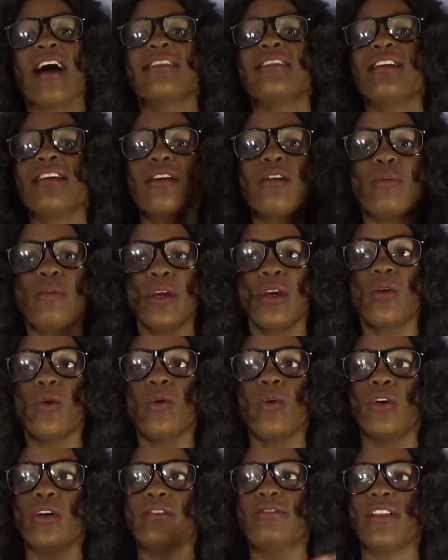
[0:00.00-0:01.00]
I think it'd be
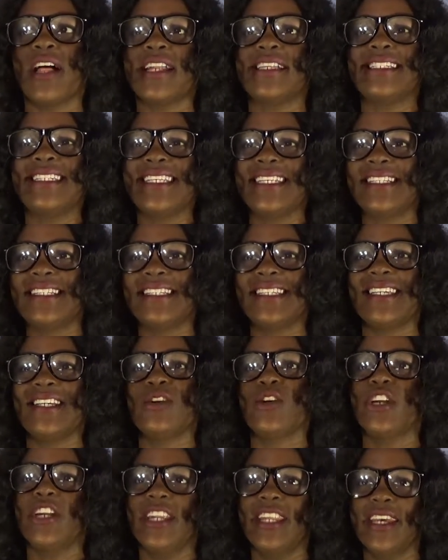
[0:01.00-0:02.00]
cool if like Disney
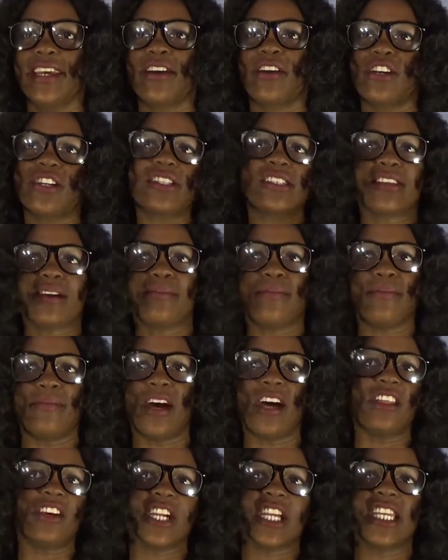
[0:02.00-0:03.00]
or Nick or some
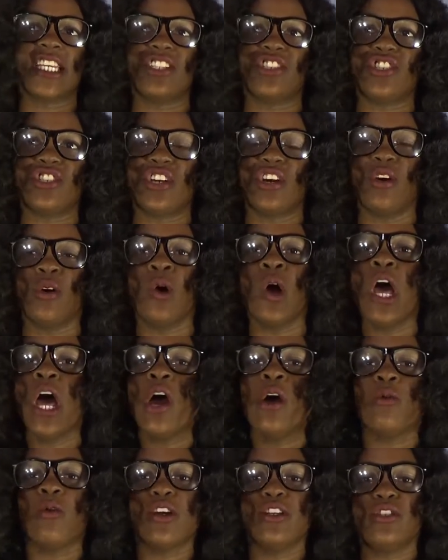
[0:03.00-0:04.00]
other kids show
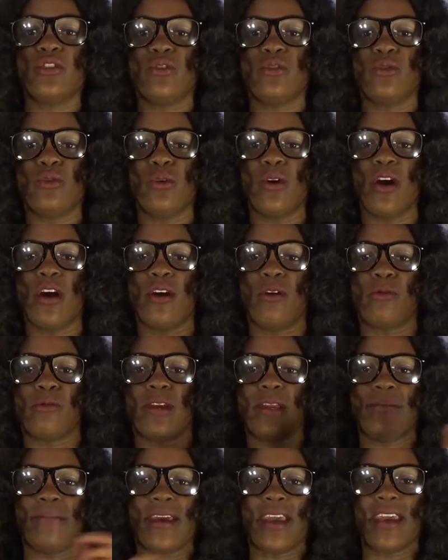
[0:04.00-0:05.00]
would do a
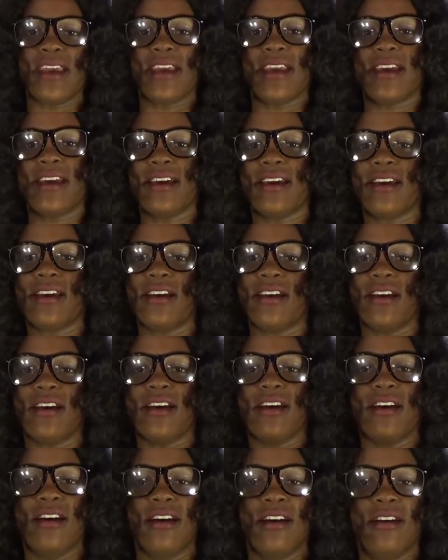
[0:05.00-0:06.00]
remake
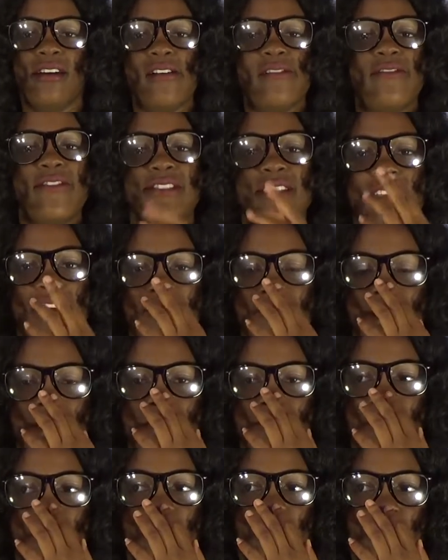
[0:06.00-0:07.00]
of Saved by
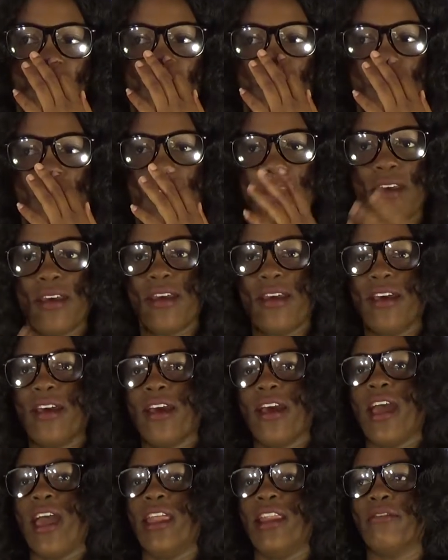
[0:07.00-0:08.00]
the Bell.
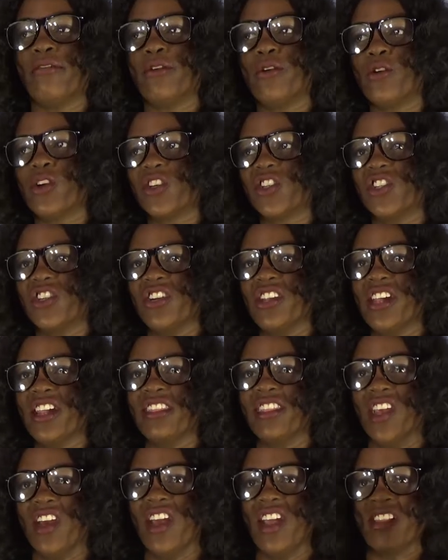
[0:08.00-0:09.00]
And of course you
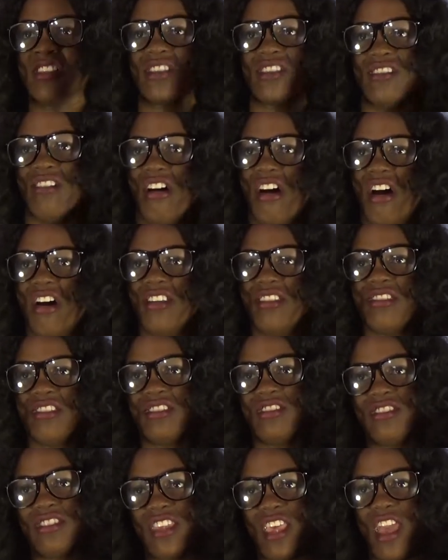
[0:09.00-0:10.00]
get the, it's not
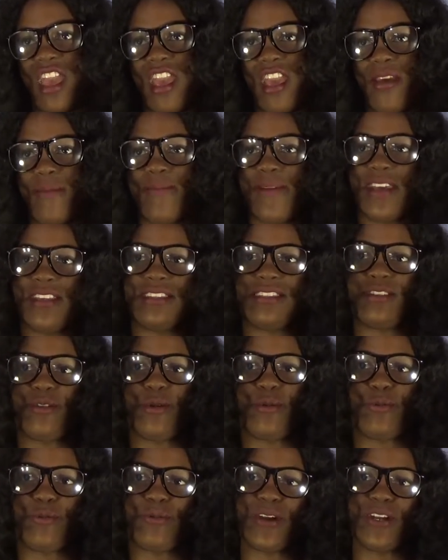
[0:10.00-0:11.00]
the same as
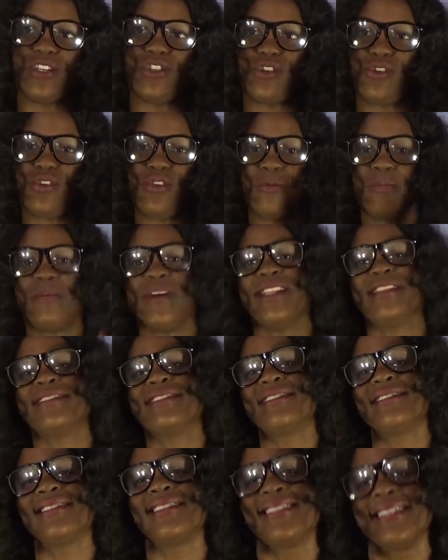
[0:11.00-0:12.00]
the original, but
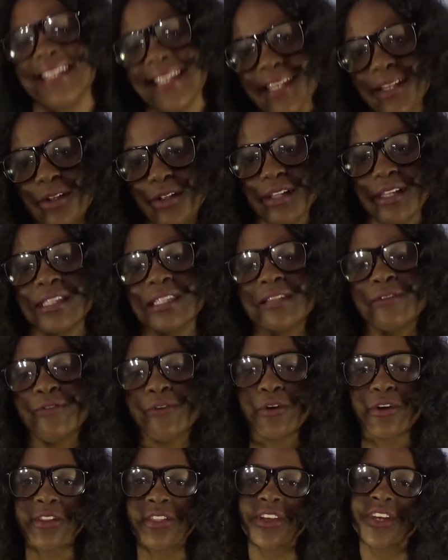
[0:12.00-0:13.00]
still, it's
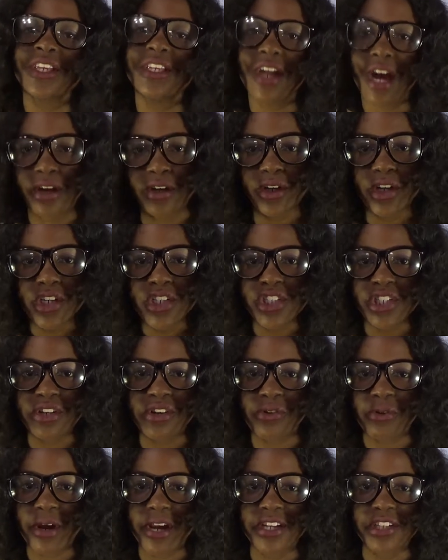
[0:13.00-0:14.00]
for the younger
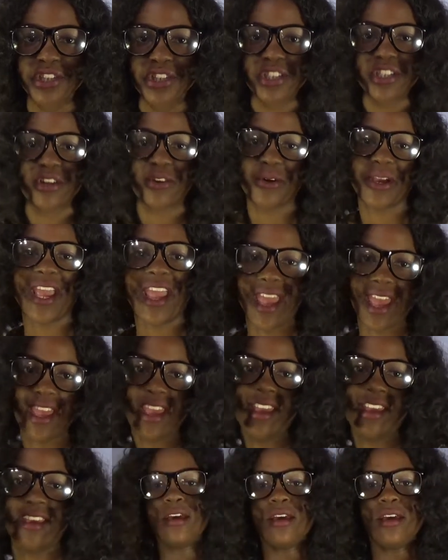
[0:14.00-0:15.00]
generation, okay?